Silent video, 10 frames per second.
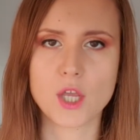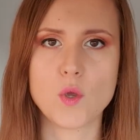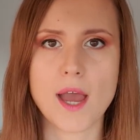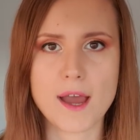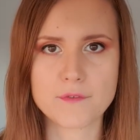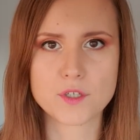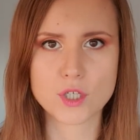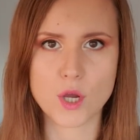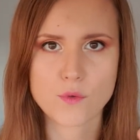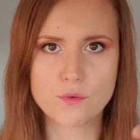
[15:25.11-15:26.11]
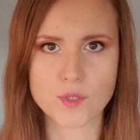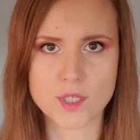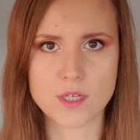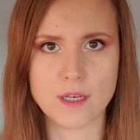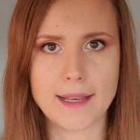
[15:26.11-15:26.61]
You have to go through
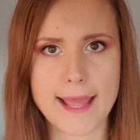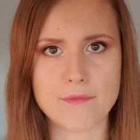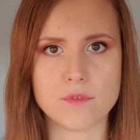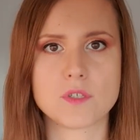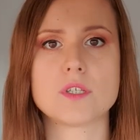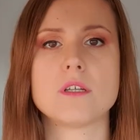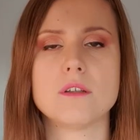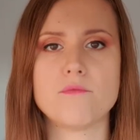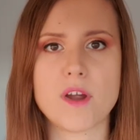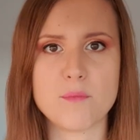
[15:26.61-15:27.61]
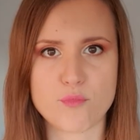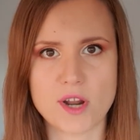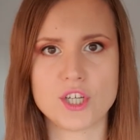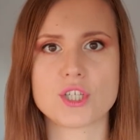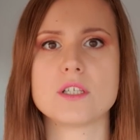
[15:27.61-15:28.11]
certain levels, certain
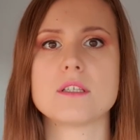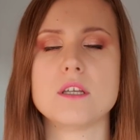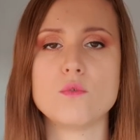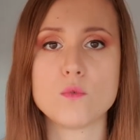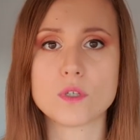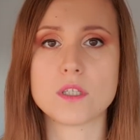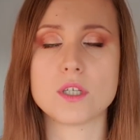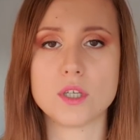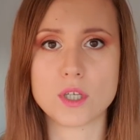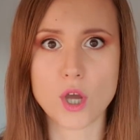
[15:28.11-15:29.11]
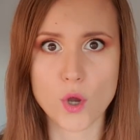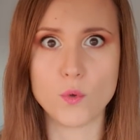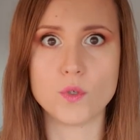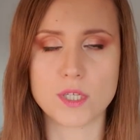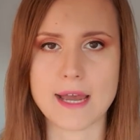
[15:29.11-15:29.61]
vibrations in order to go
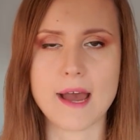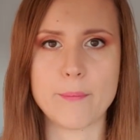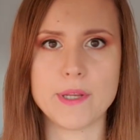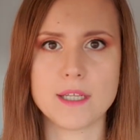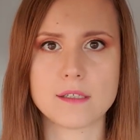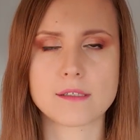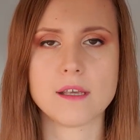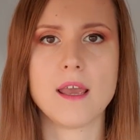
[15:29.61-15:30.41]
to happiness.